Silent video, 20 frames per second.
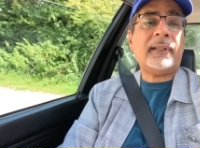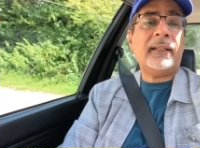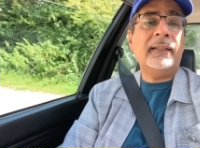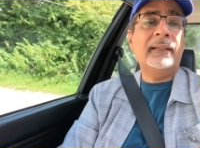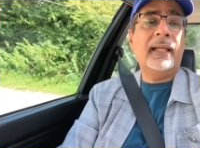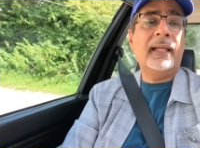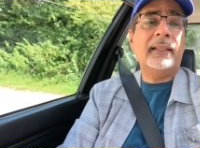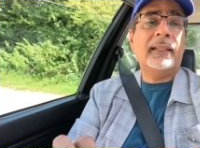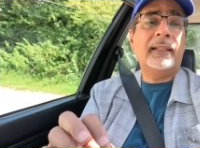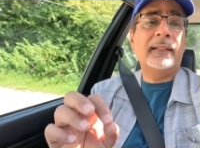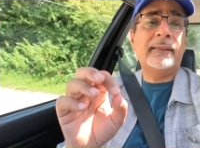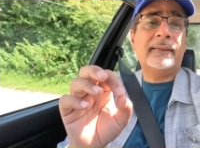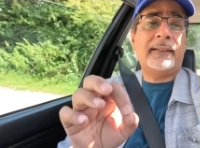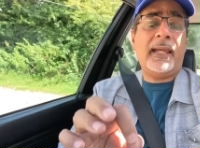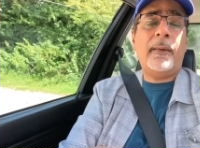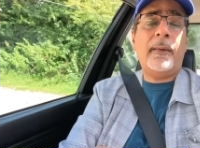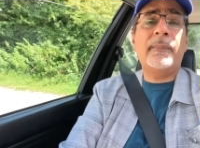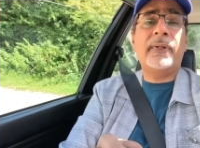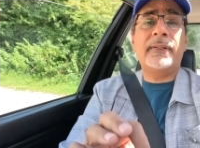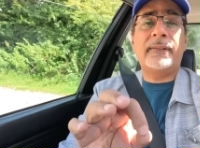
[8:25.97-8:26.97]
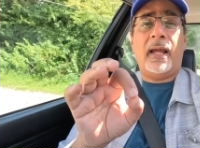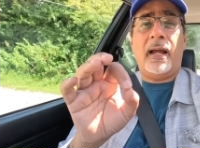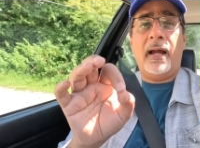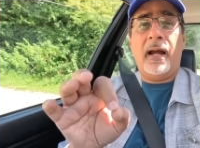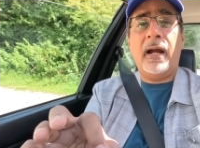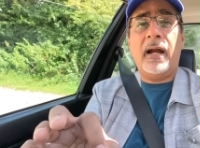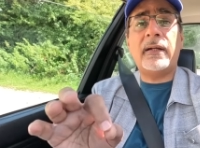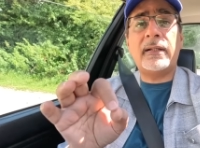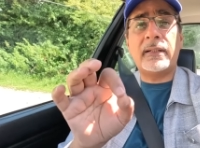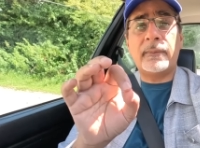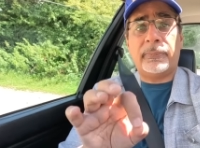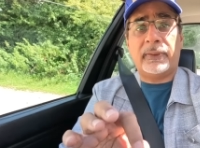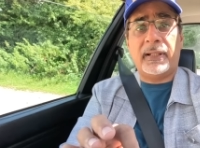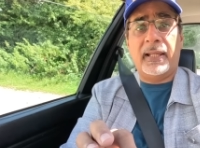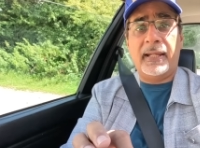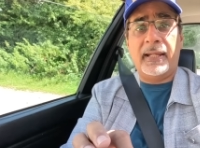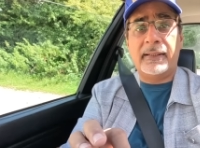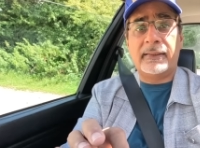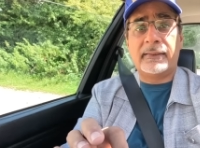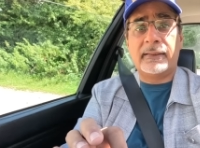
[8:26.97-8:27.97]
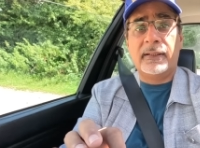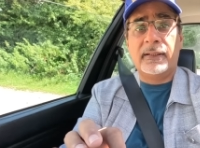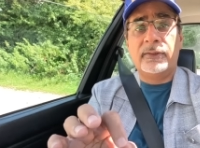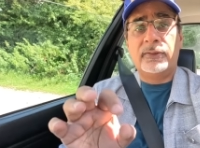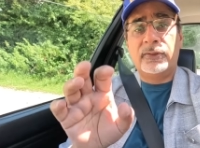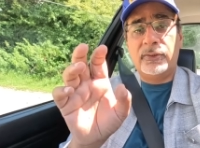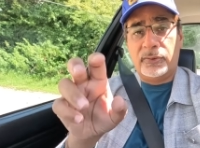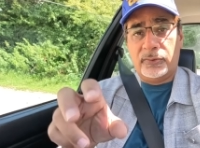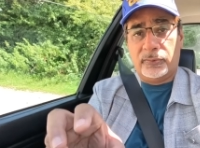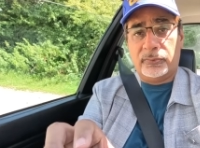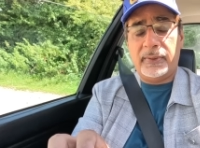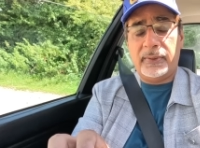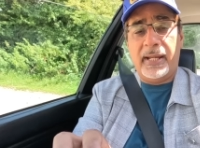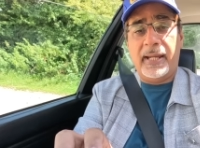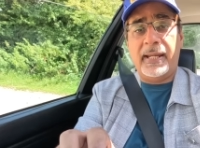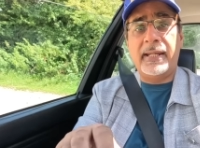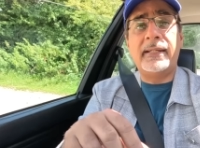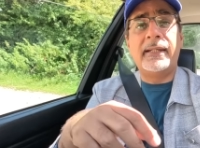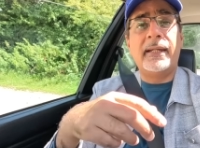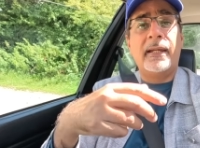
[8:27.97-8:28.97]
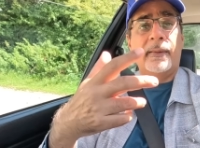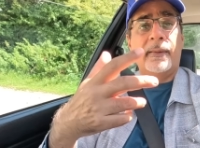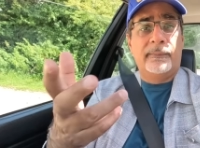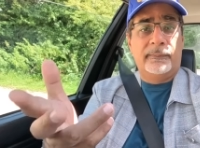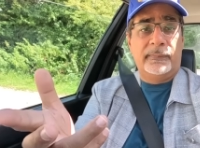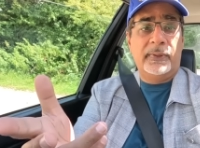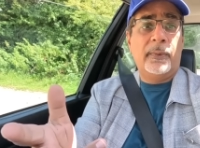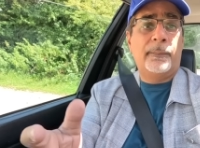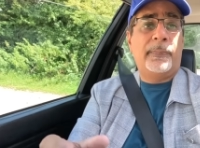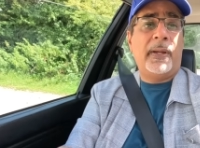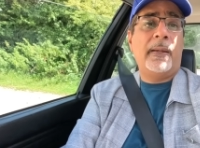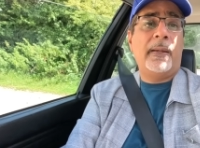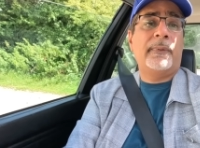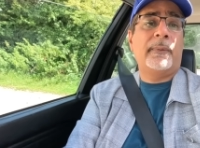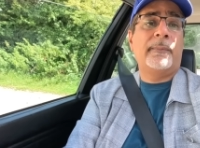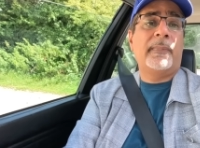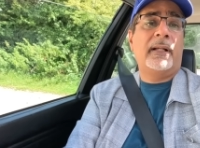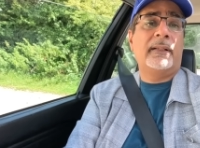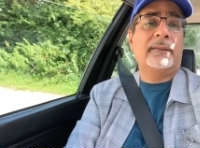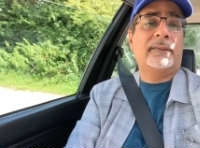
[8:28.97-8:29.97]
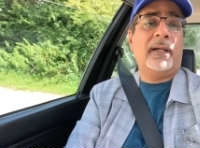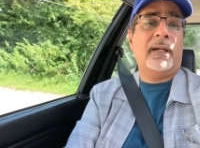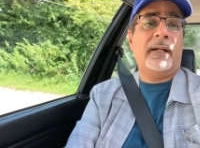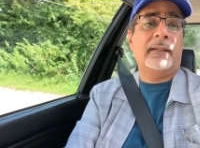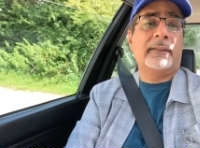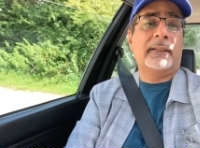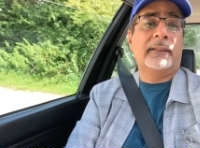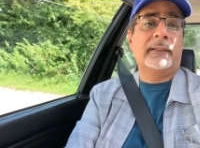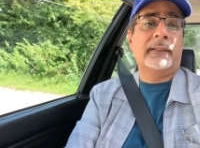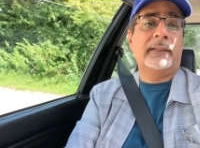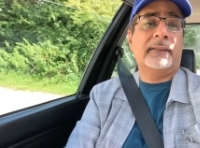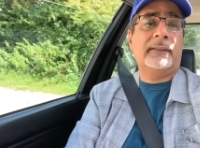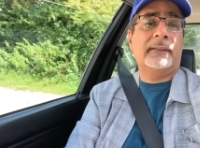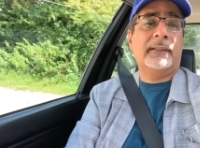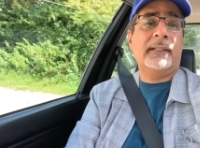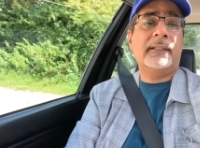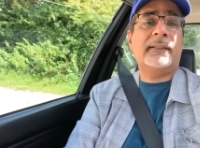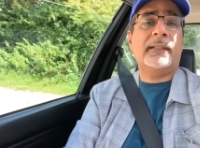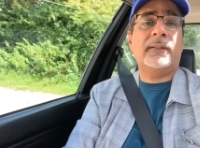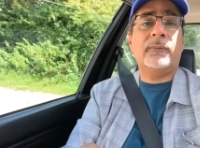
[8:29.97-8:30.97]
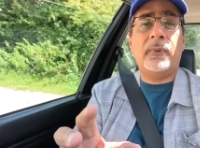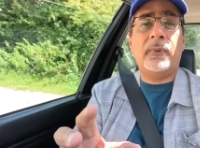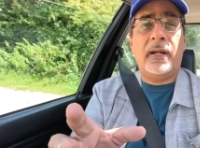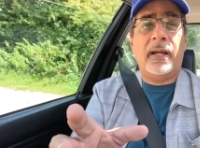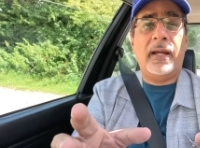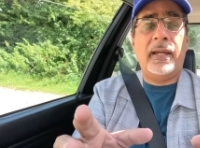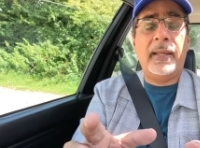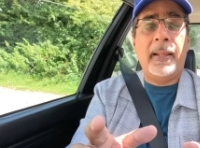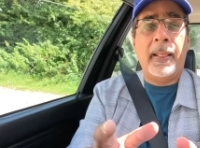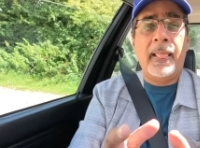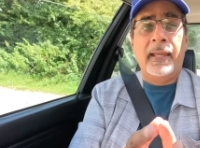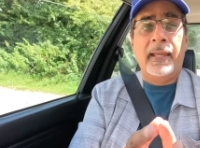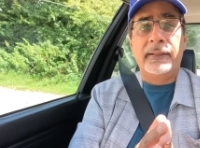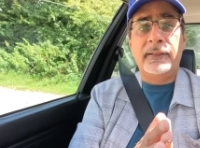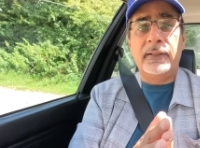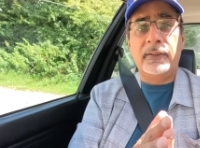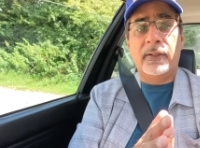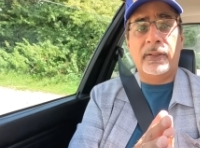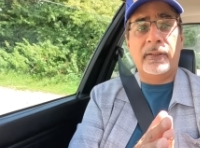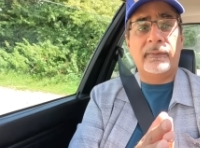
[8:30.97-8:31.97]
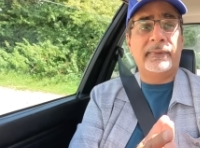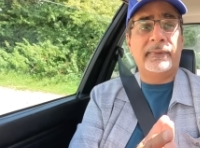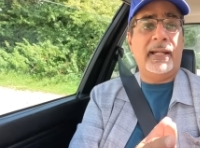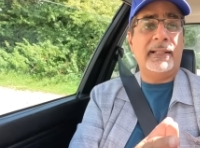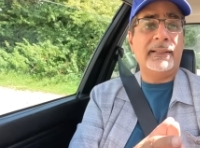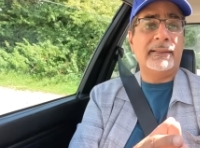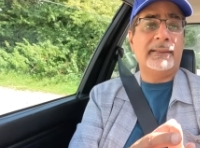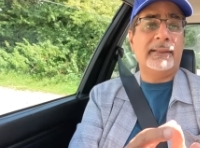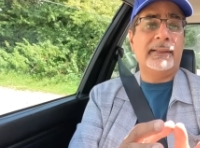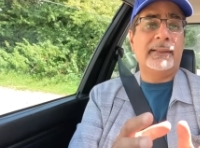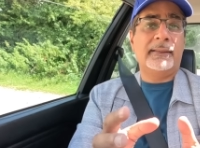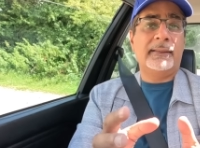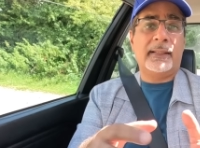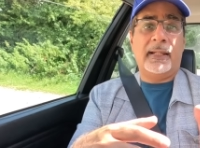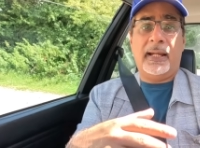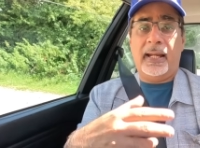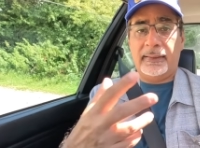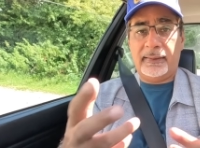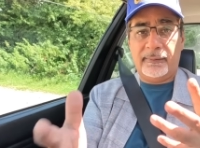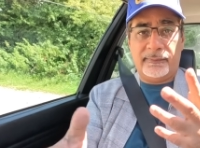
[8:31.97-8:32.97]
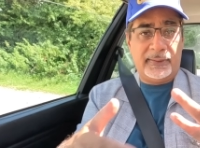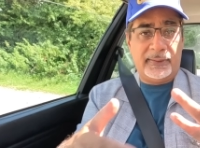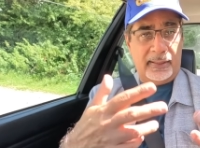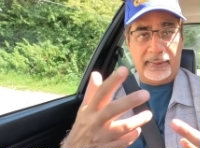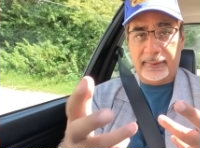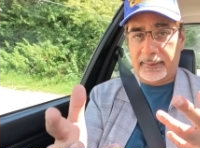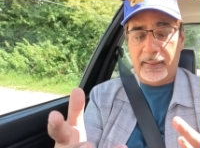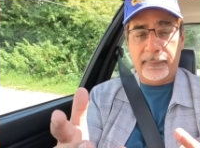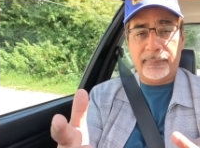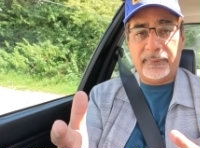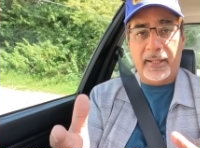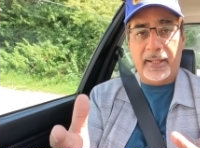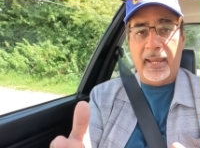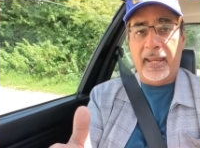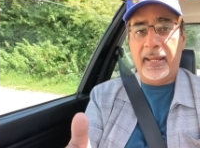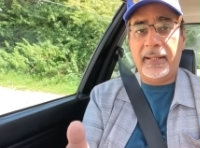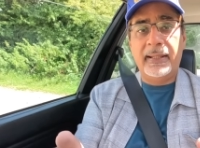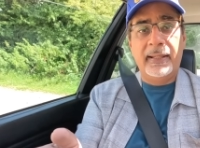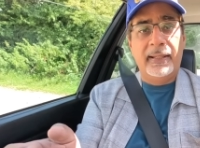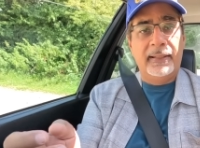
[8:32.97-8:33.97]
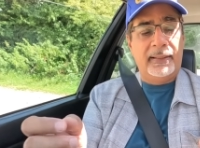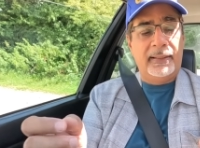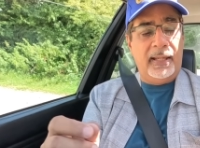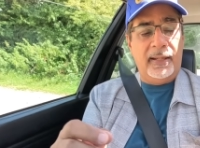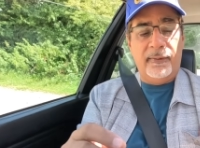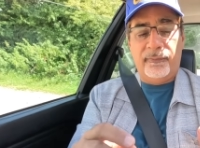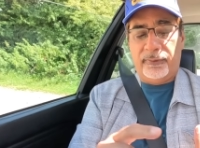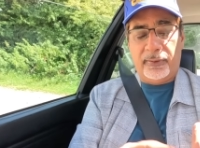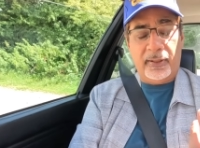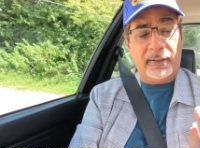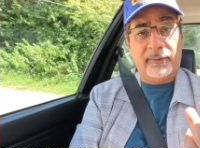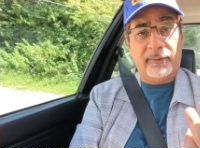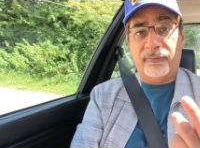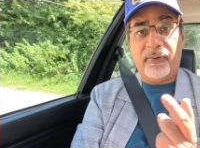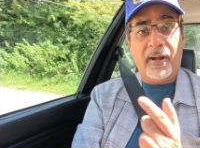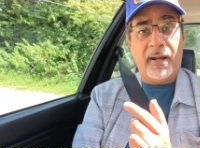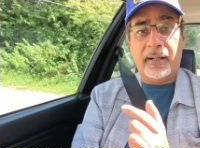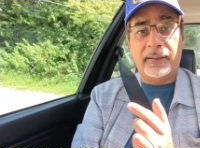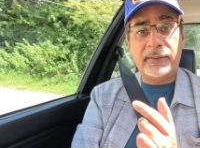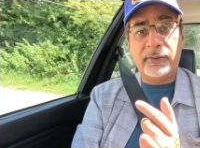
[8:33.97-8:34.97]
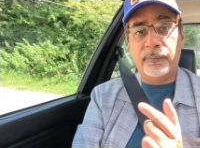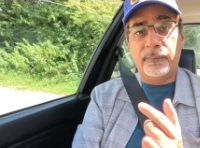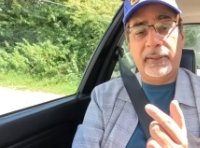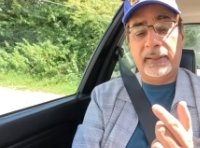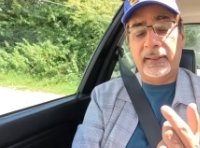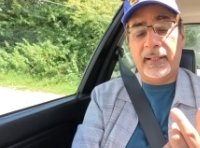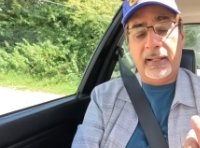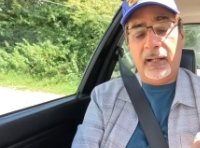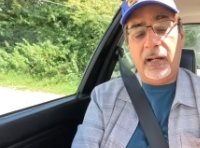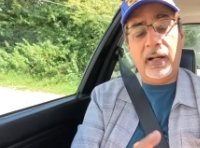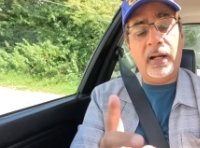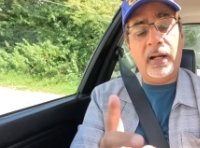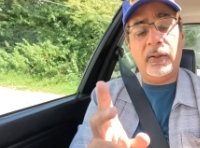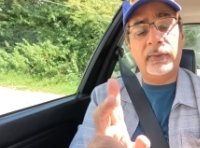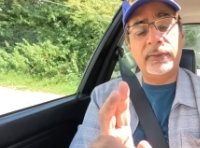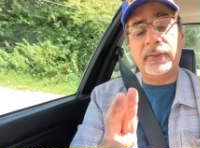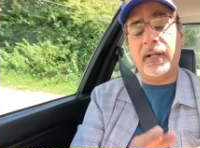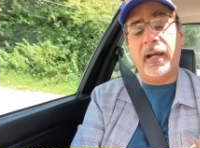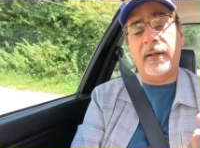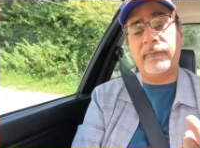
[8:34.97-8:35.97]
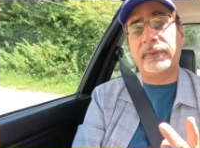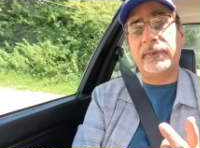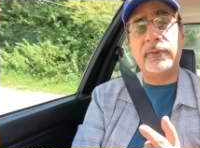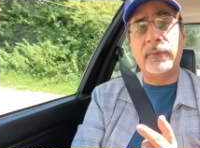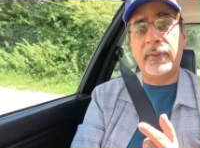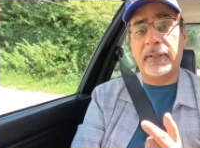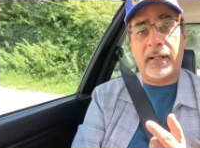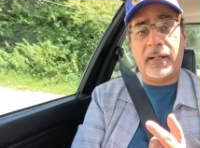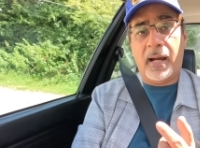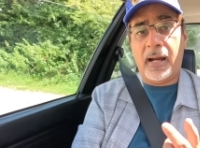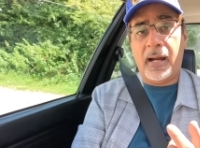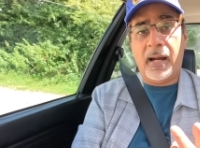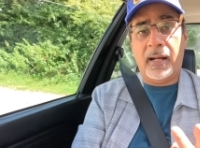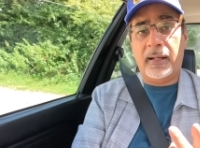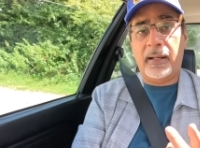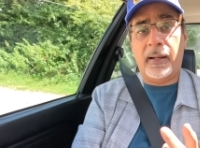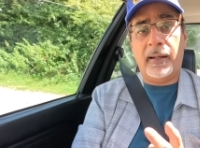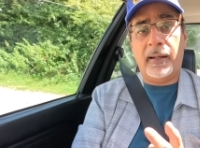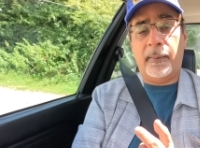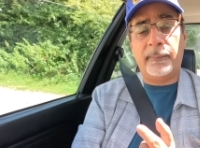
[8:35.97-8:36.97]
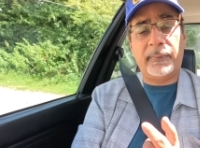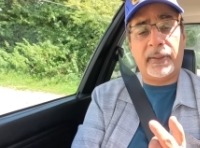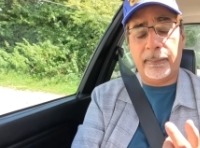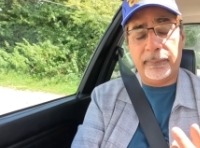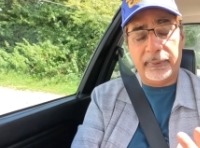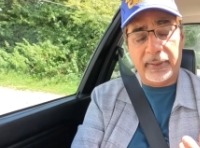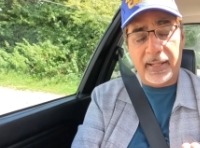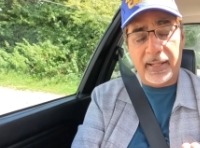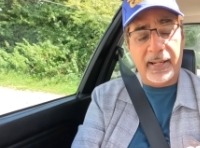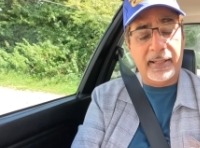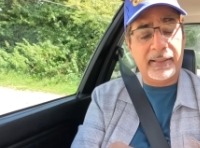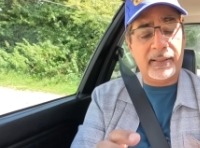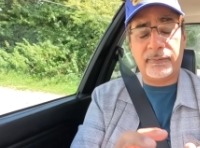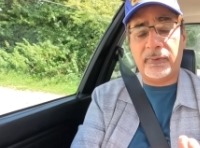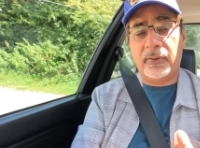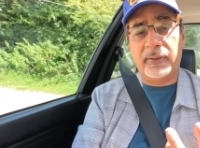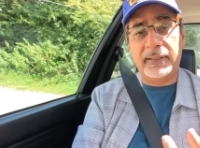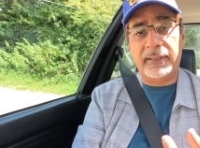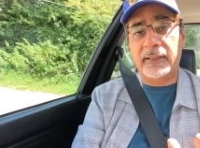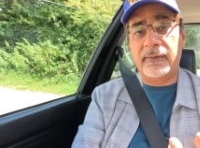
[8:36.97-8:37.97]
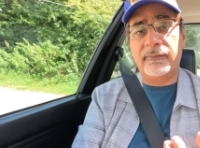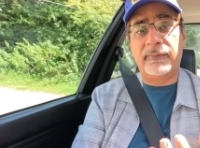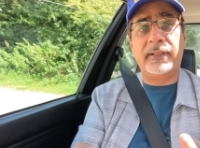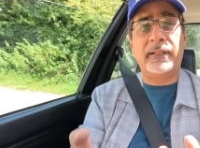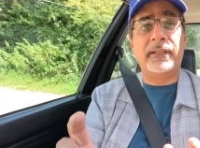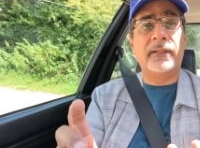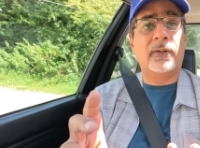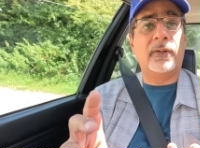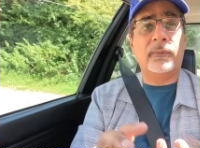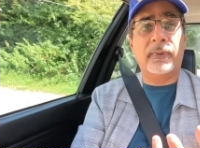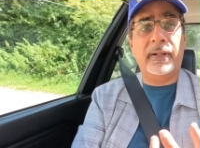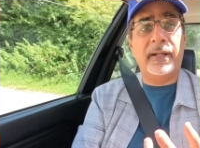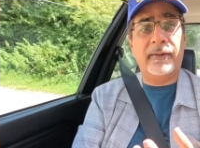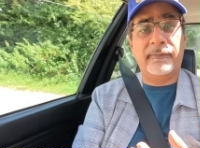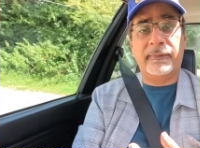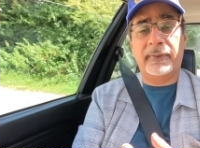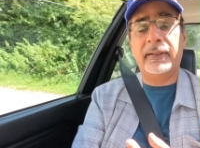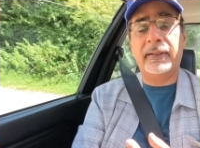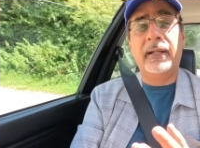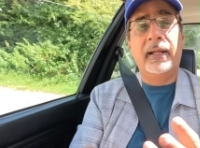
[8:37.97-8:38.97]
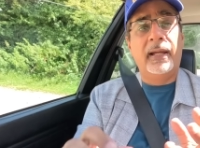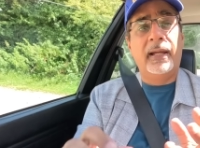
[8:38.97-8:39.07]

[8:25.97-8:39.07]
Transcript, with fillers: that these cameras are in place to create you know pay per mile charging this is this is why you know the reality is that as I, as I keep saying that if thus far you've been like oh you know I have a newer car I'm compliant I've got an EV or whatever